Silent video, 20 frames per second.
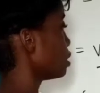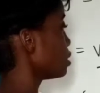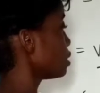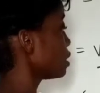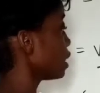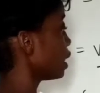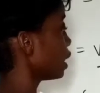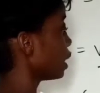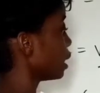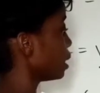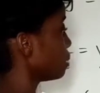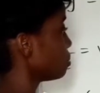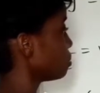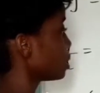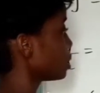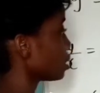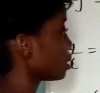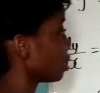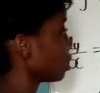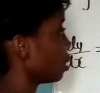
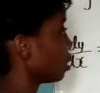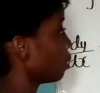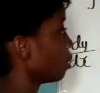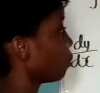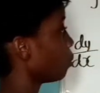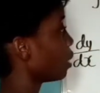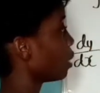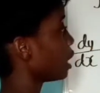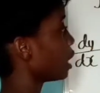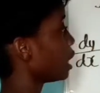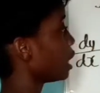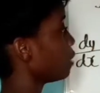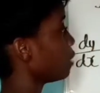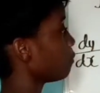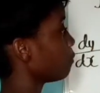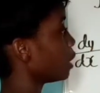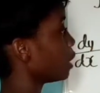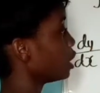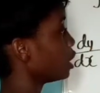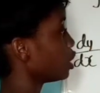Times, when I
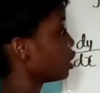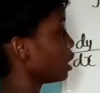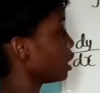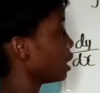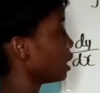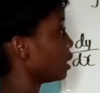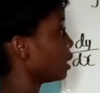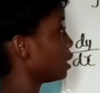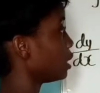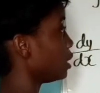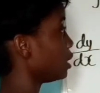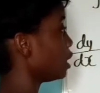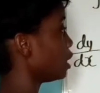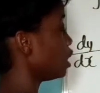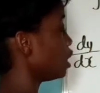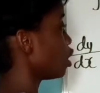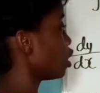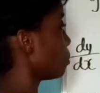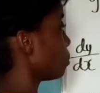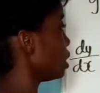differentiate the
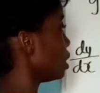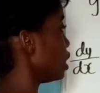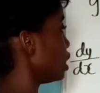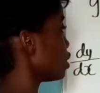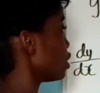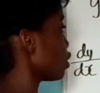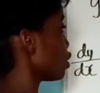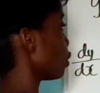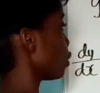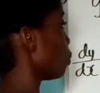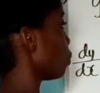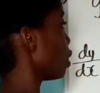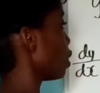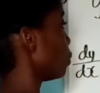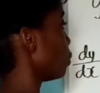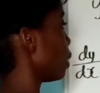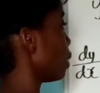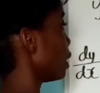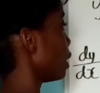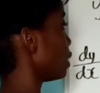denominator, what
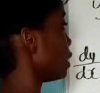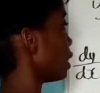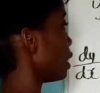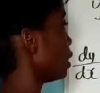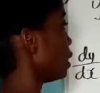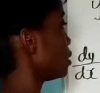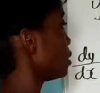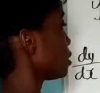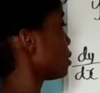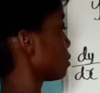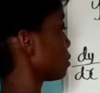do I get?